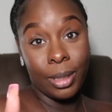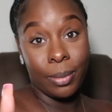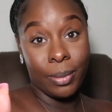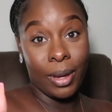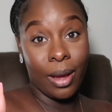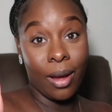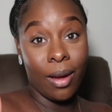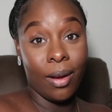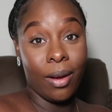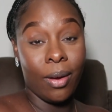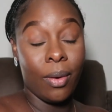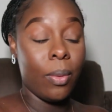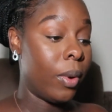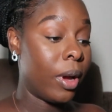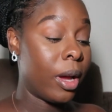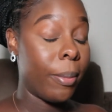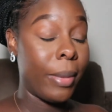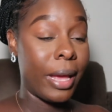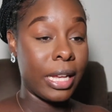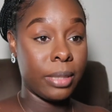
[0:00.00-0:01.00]
up, y'all?
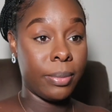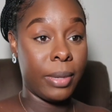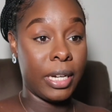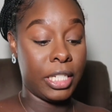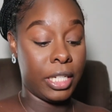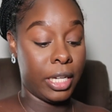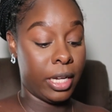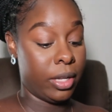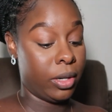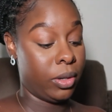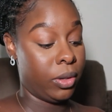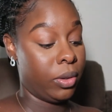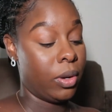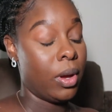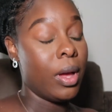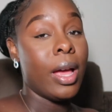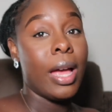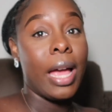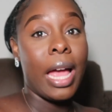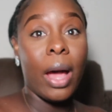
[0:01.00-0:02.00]
Welcome back to my channel.
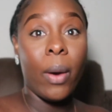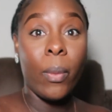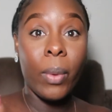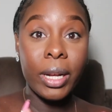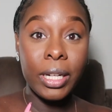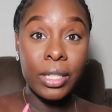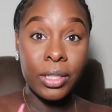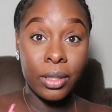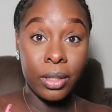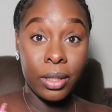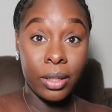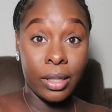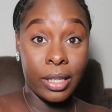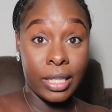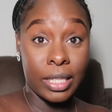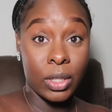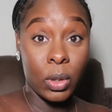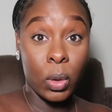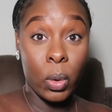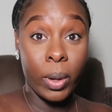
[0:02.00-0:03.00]
I wanted to do
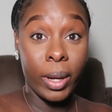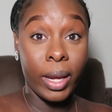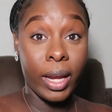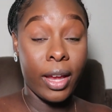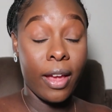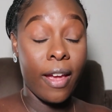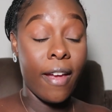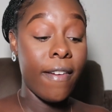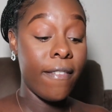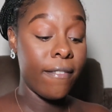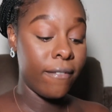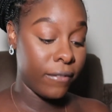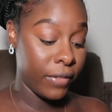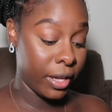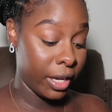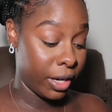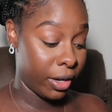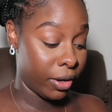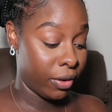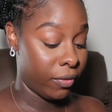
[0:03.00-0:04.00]
this quick
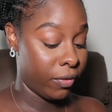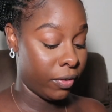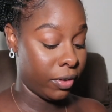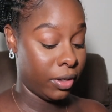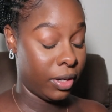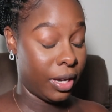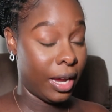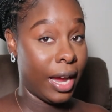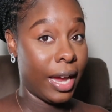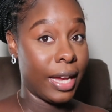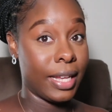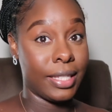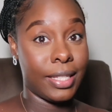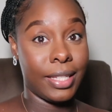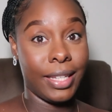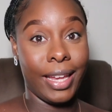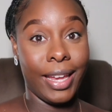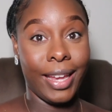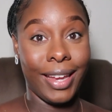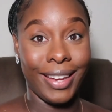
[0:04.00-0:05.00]
video for you guys
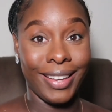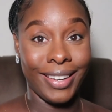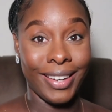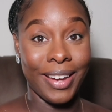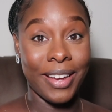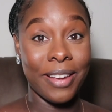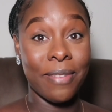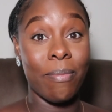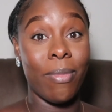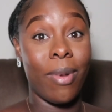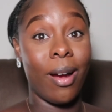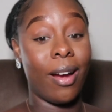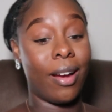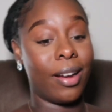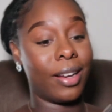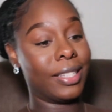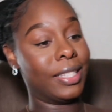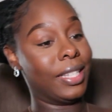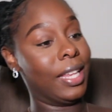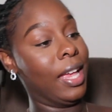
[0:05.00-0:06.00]
and
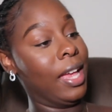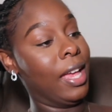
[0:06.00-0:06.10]
unbox